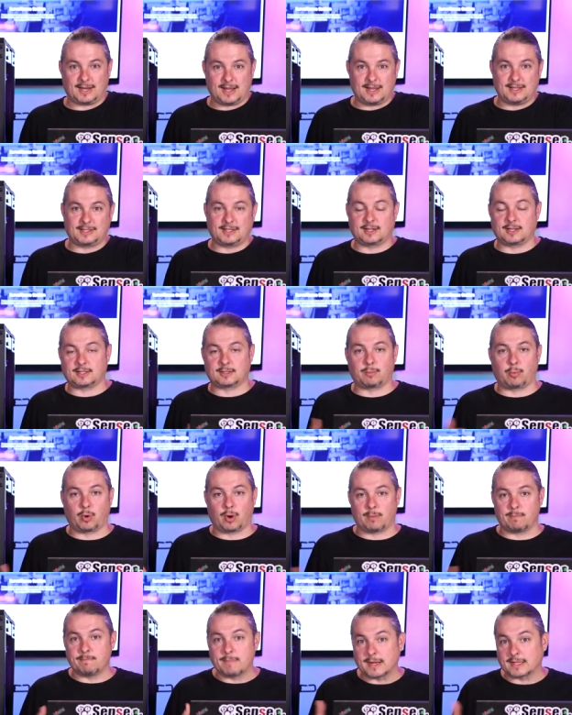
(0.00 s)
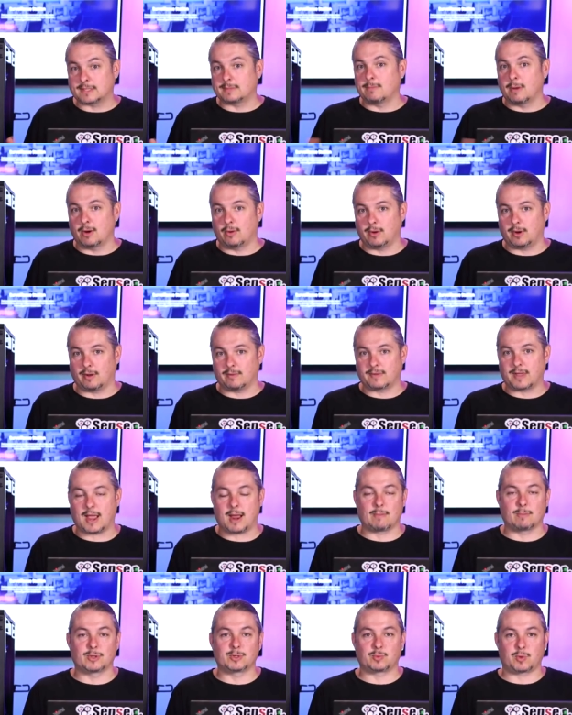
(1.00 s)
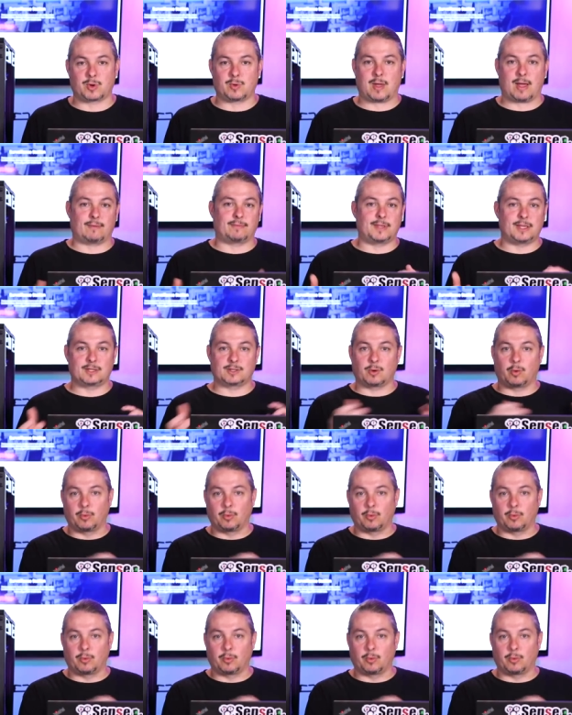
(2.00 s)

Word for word: easy to support a mixed mode of cameras where you have these